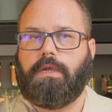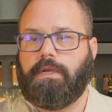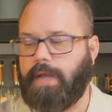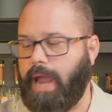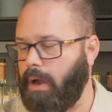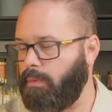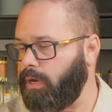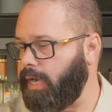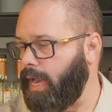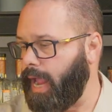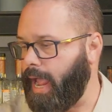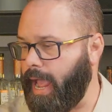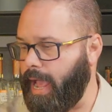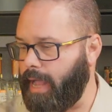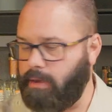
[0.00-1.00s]
Now we're going
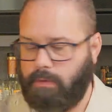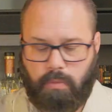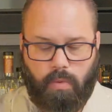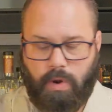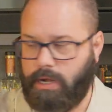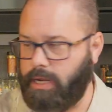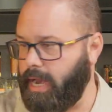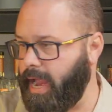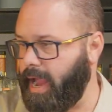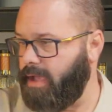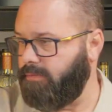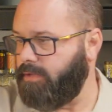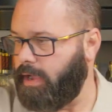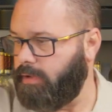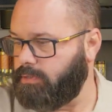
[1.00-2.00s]
to add
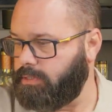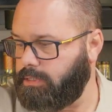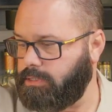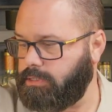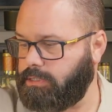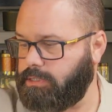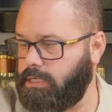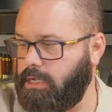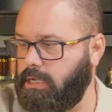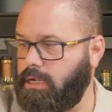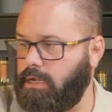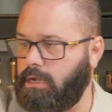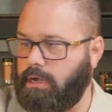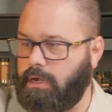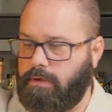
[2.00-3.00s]
1.5 ounces
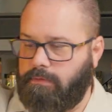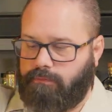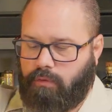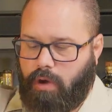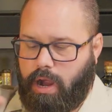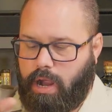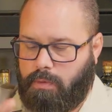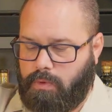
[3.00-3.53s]
of rye